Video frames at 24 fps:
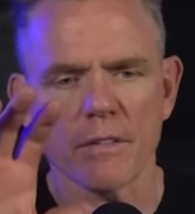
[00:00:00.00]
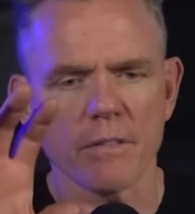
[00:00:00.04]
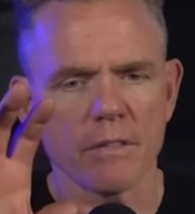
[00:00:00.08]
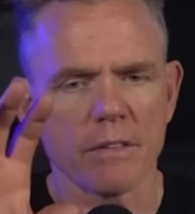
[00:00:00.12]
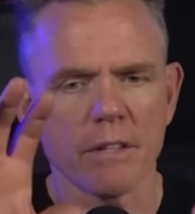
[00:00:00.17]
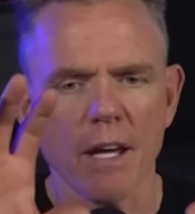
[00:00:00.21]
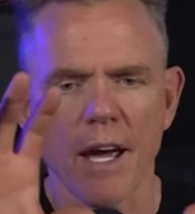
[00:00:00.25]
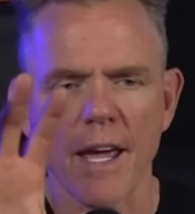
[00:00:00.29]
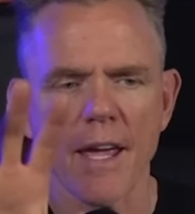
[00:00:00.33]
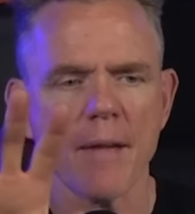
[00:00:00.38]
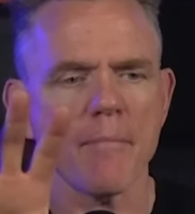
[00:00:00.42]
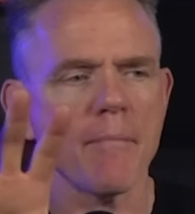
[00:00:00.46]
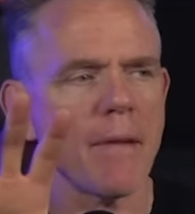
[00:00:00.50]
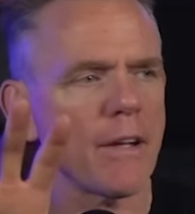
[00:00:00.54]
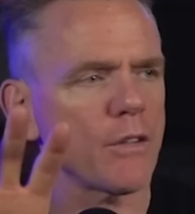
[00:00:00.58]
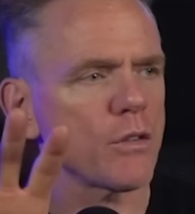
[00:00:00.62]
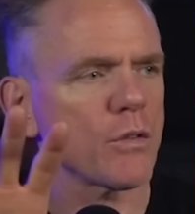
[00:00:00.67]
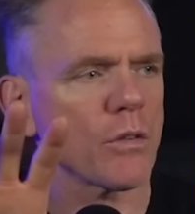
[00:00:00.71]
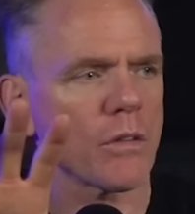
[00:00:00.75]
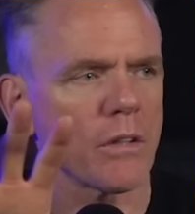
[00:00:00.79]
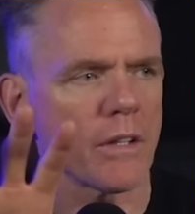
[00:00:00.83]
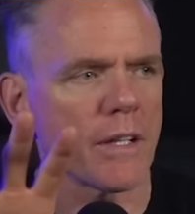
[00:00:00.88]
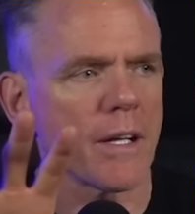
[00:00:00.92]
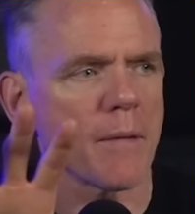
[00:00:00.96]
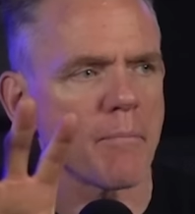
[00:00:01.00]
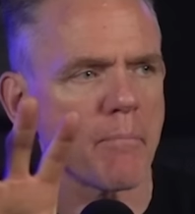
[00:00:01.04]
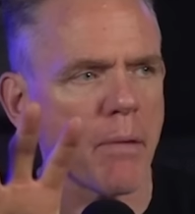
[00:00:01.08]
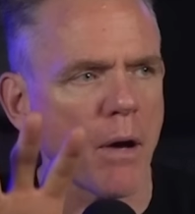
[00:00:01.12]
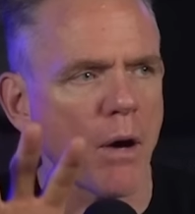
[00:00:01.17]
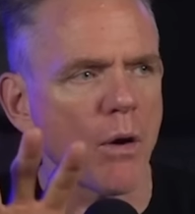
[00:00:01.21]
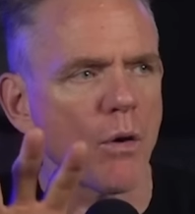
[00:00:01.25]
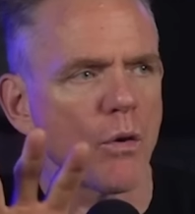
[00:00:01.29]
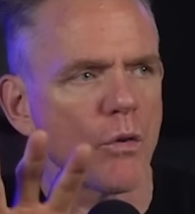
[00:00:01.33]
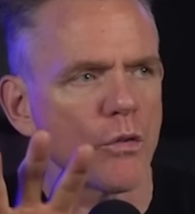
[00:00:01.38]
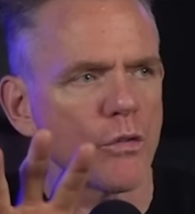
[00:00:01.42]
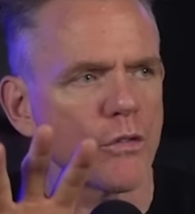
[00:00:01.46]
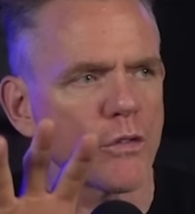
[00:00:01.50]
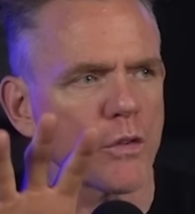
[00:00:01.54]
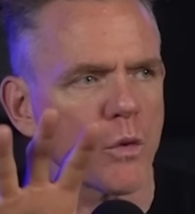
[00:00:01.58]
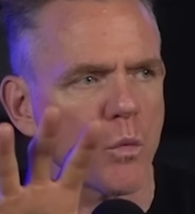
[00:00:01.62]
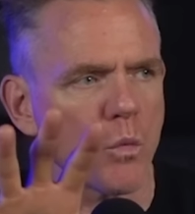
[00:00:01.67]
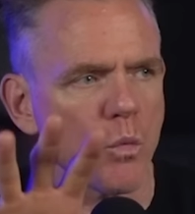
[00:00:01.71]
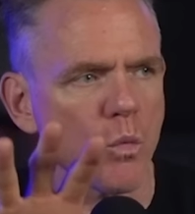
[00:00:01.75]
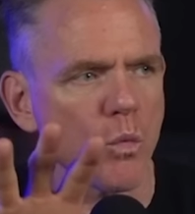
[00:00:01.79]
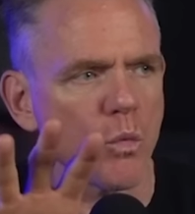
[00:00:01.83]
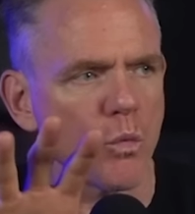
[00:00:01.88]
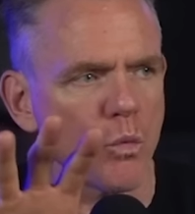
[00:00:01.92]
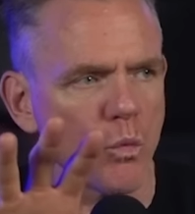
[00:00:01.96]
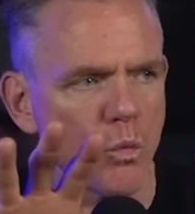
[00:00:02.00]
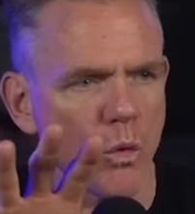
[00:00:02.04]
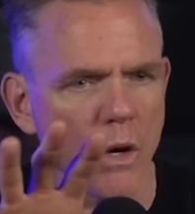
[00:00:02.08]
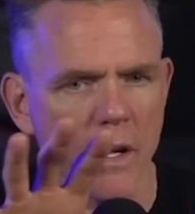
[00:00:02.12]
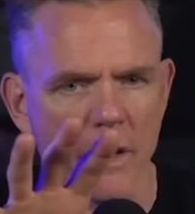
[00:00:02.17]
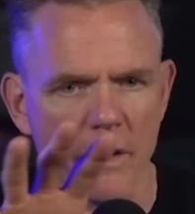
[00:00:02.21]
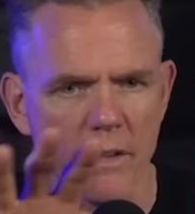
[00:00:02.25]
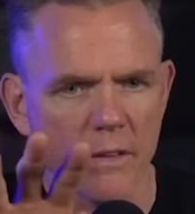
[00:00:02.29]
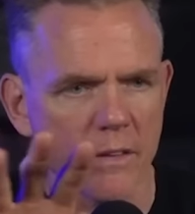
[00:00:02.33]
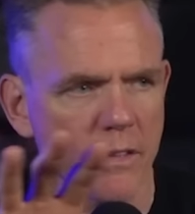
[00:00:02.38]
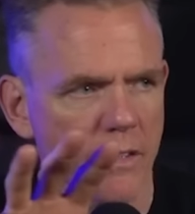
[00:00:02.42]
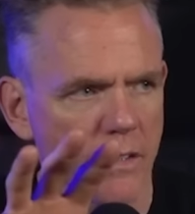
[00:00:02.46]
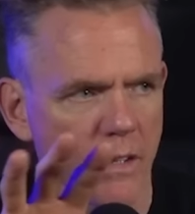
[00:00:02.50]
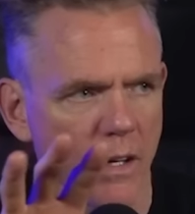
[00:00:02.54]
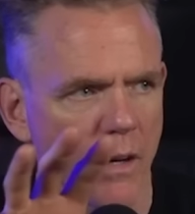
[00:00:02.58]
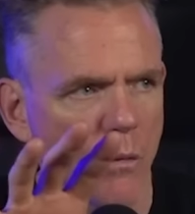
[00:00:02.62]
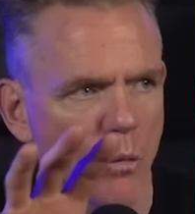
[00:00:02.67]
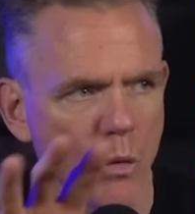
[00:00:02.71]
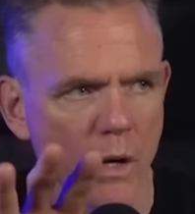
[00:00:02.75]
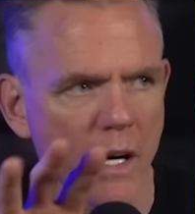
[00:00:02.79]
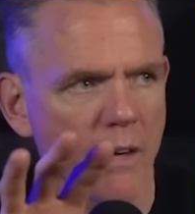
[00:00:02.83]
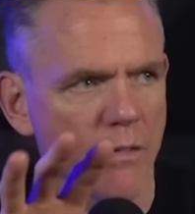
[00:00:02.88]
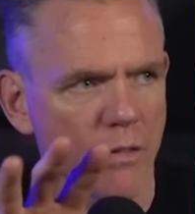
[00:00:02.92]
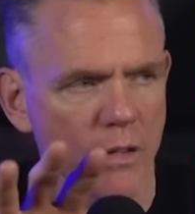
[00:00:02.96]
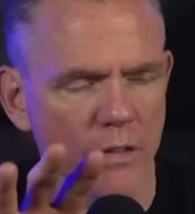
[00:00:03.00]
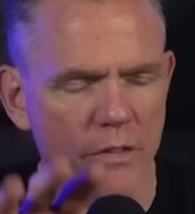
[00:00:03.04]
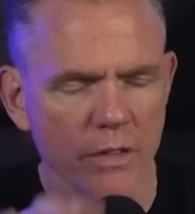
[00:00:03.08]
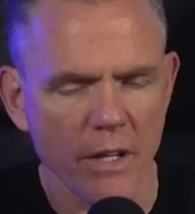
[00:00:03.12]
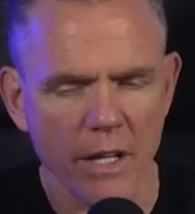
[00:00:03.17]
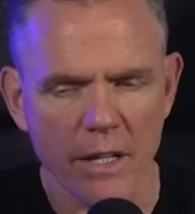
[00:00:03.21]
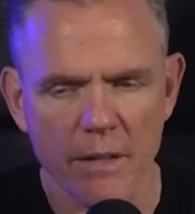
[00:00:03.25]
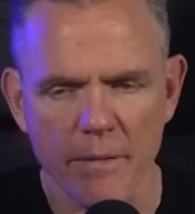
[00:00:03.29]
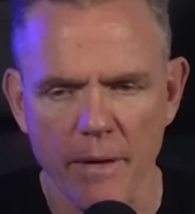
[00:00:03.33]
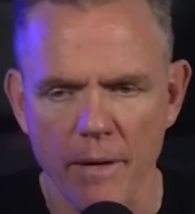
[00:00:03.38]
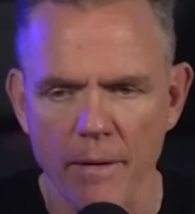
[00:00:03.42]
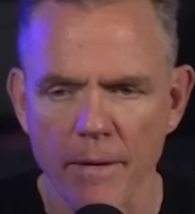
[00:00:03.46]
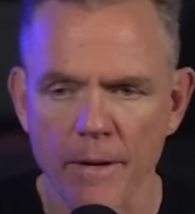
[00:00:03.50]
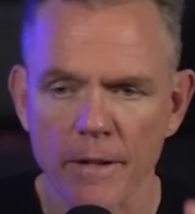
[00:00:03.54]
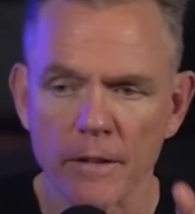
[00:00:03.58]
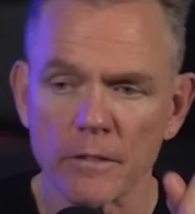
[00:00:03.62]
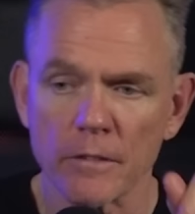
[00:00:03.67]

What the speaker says: diametrically opposed to whatever he's talking about.